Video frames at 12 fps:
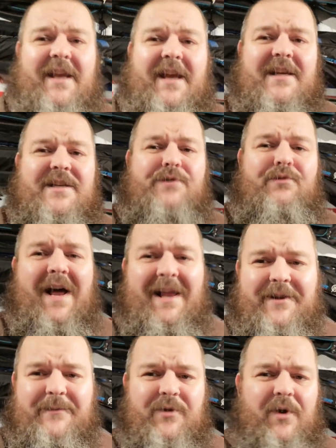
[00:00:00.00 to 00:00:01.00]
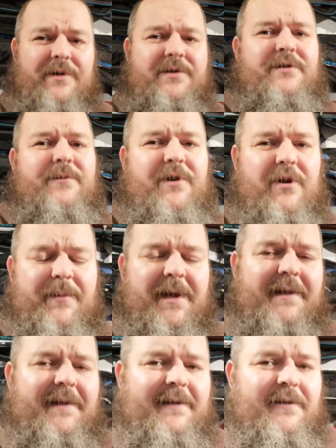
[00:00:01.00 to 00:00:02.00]
yes, random noises when you're
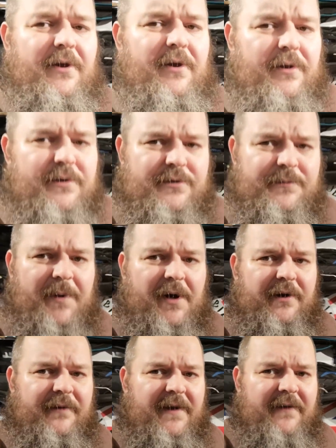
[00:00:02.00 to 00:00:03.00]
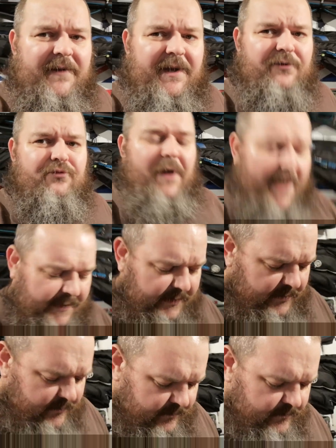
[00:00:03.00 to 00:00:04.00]
bending down is part of having a
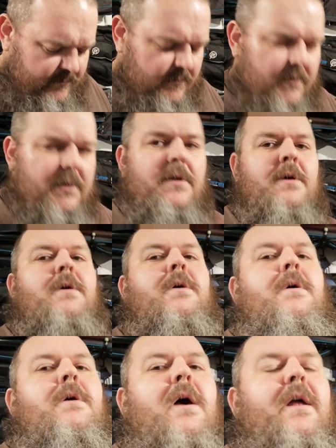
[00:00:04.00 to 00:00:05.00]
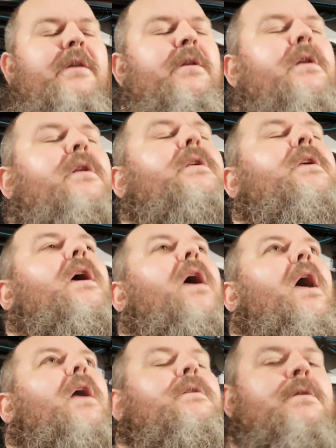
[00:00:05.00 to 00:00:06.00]
wrecked. I did it
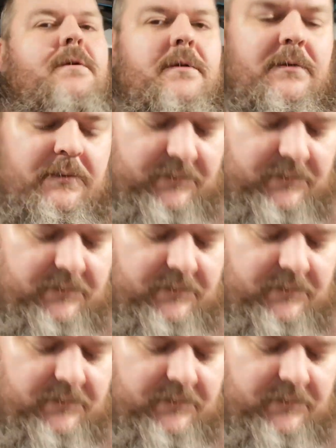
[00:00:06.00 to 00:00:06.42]
again.